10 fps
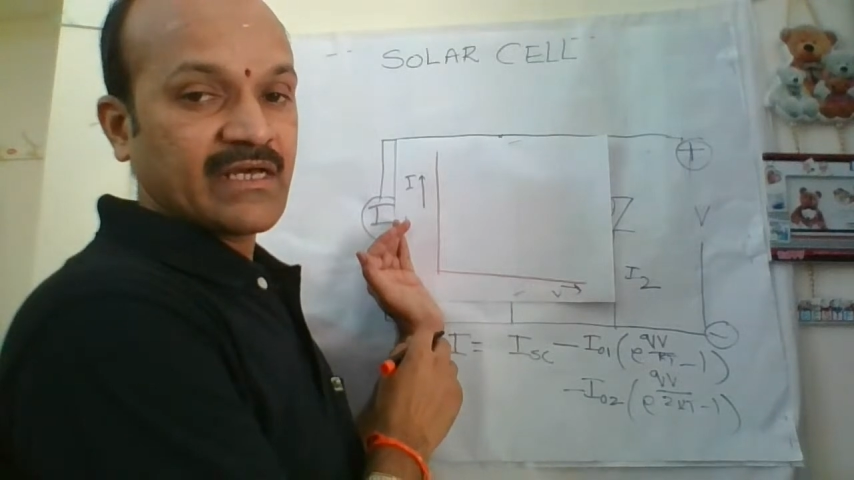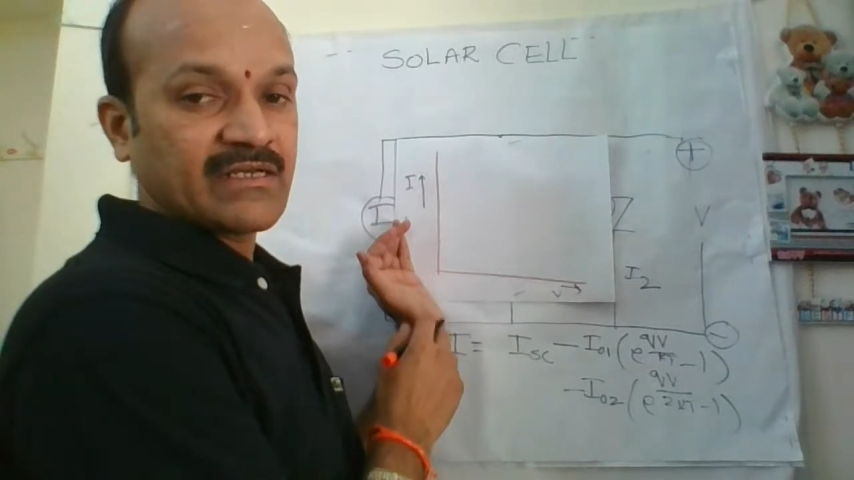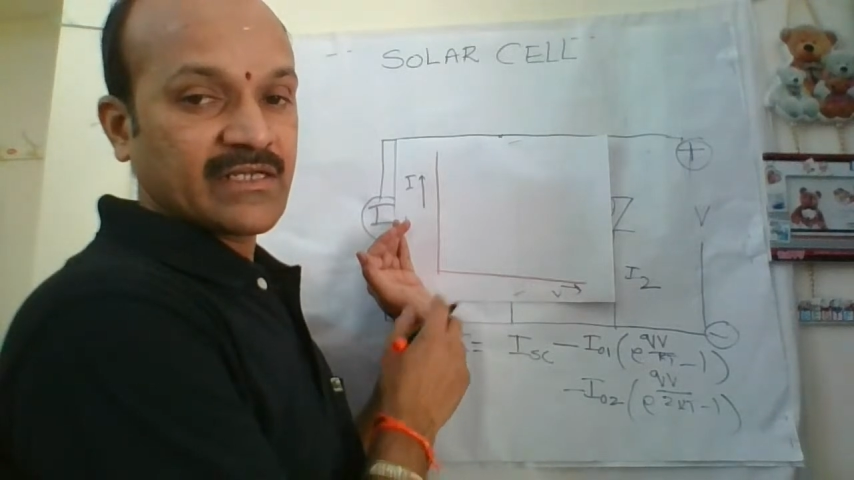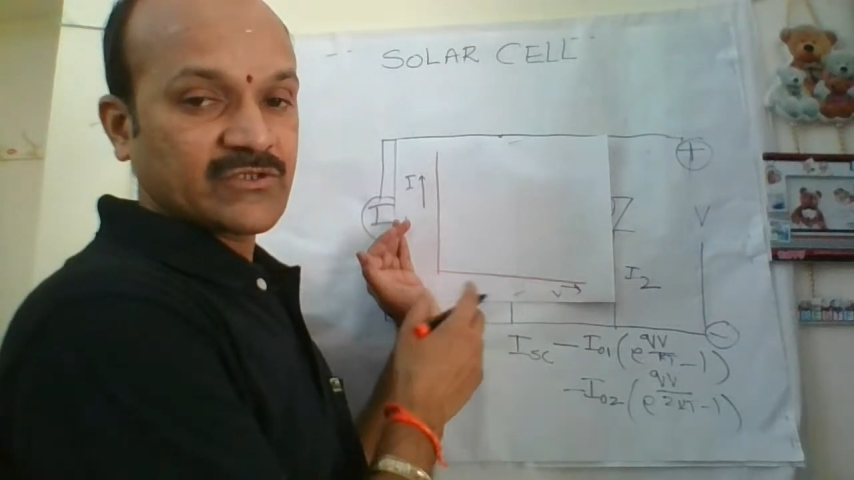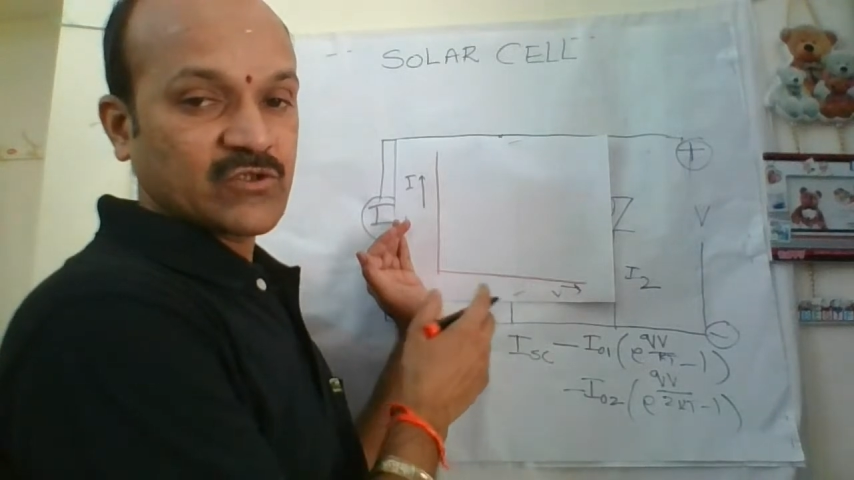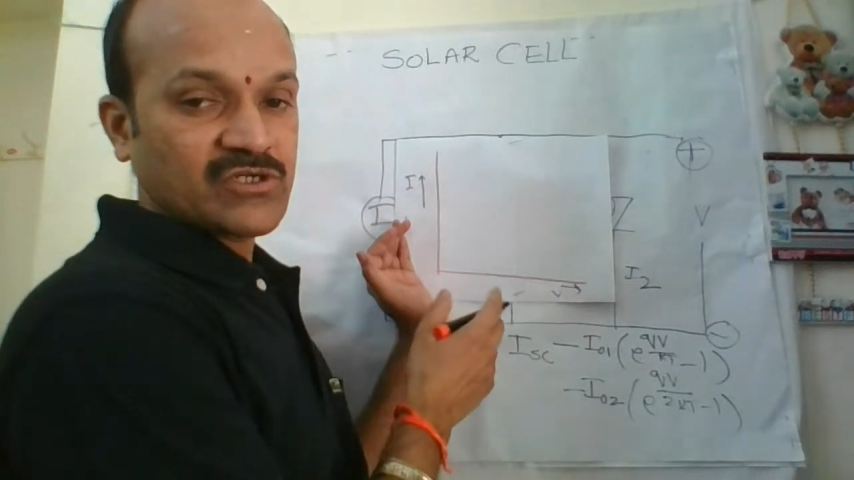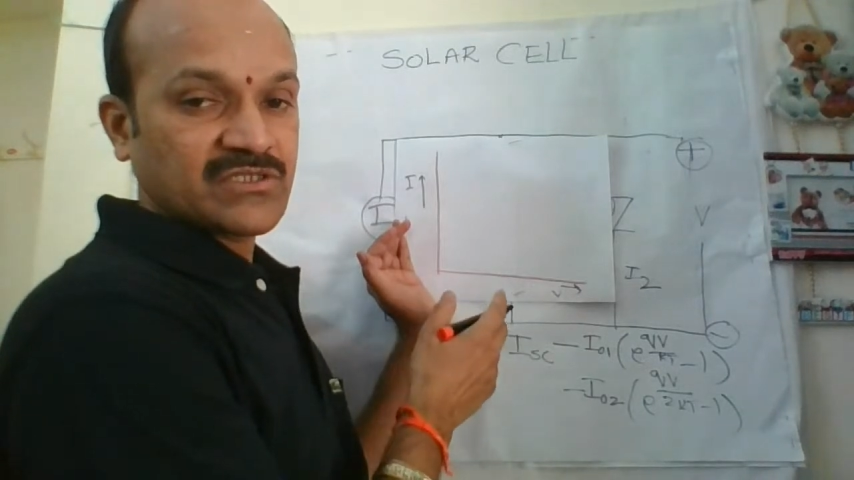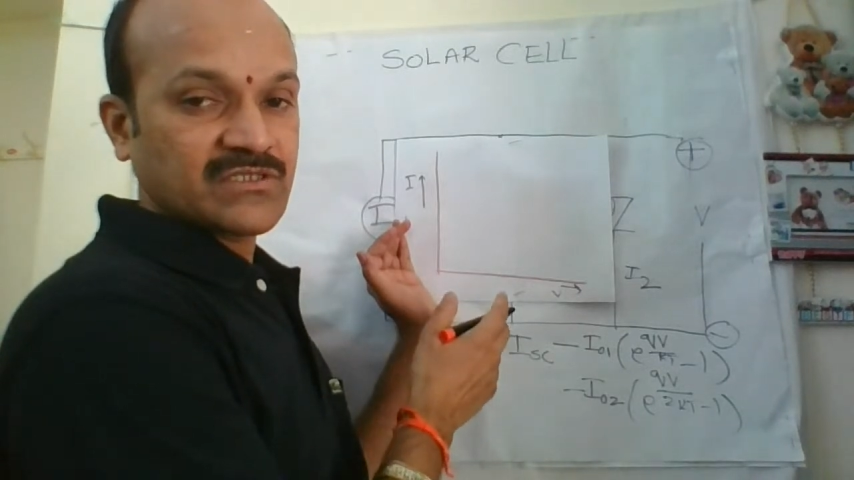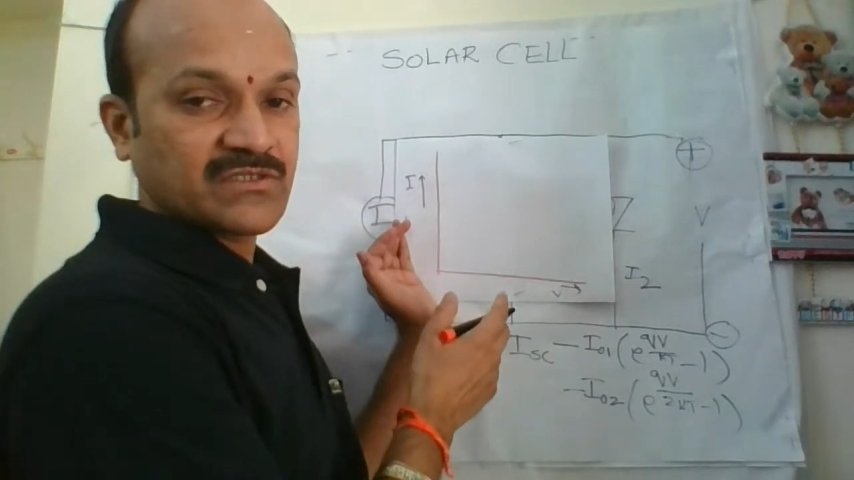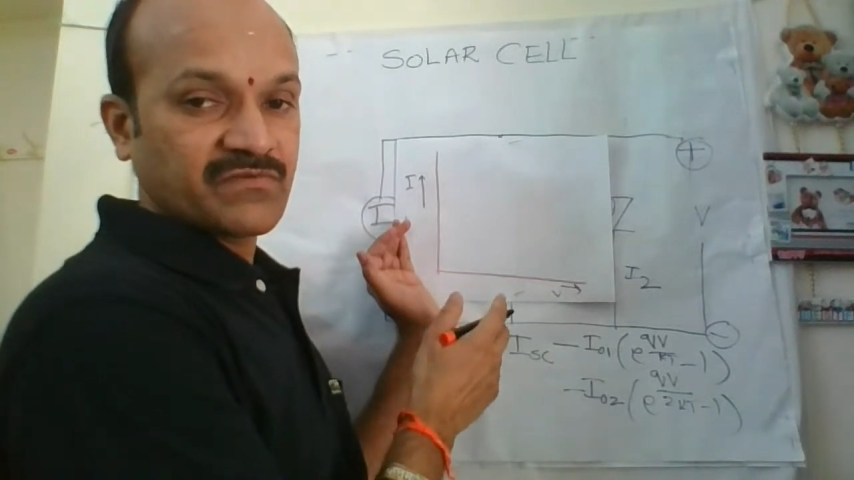and
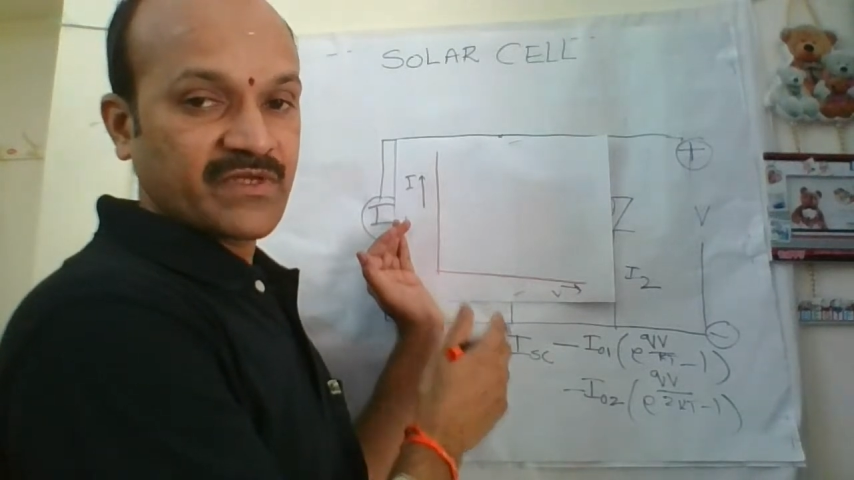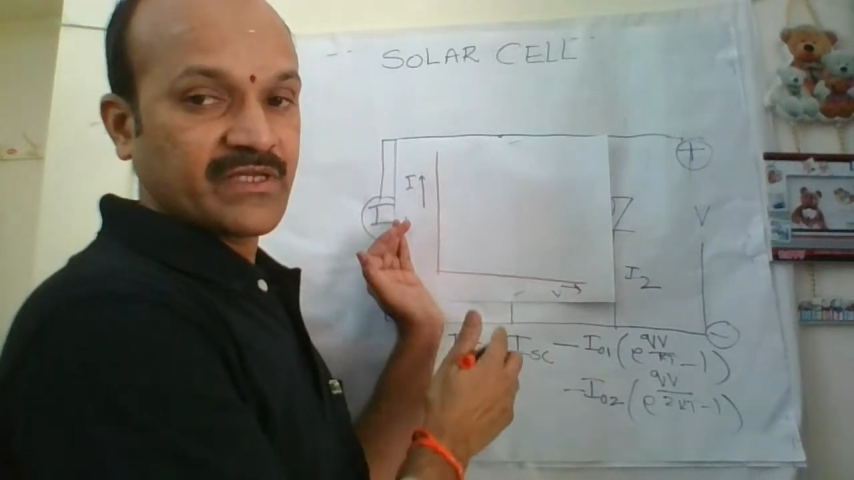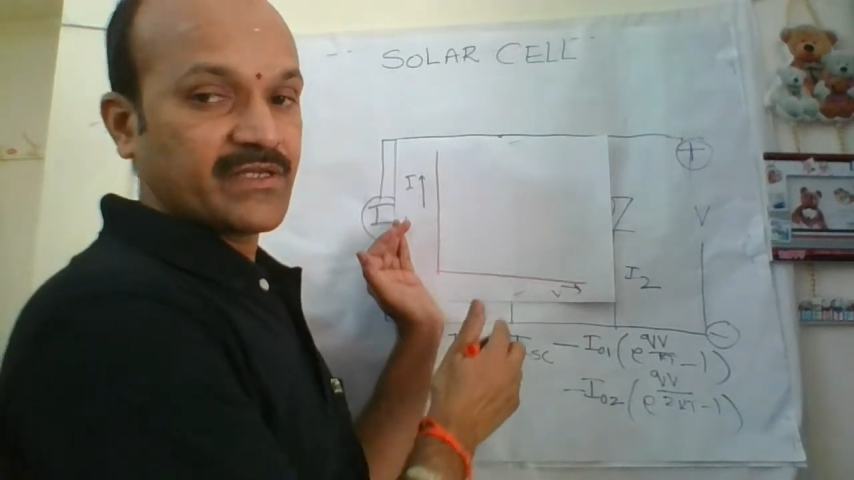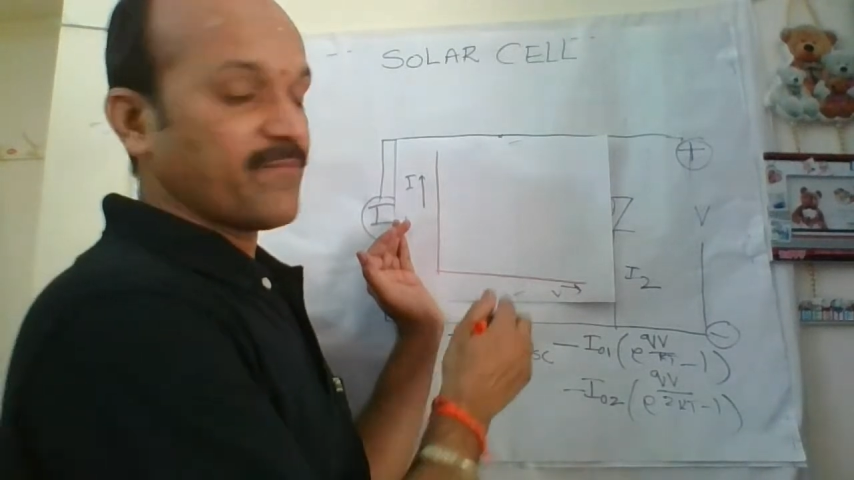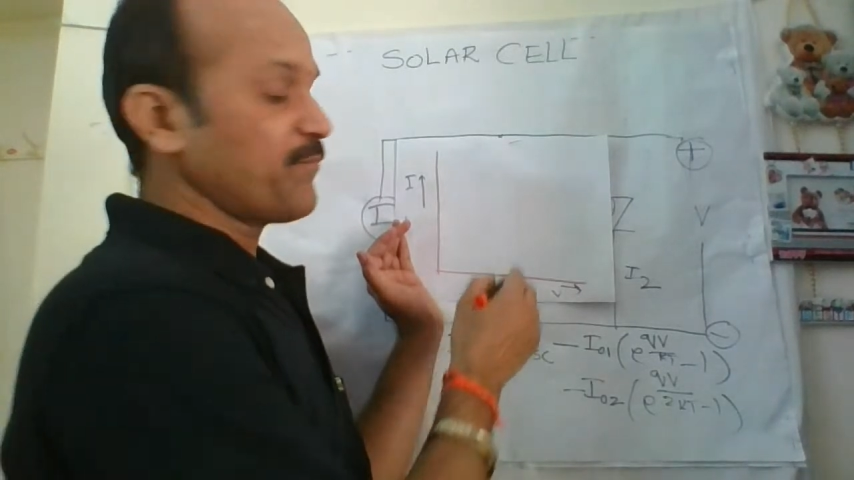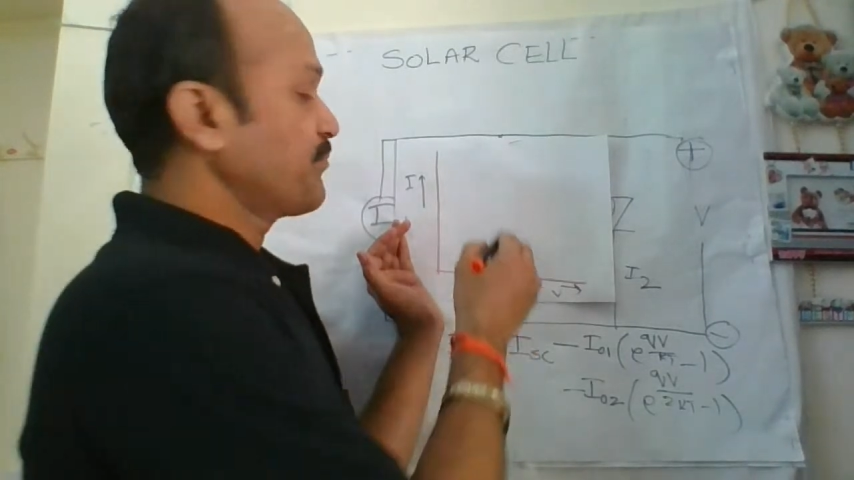x-axis V.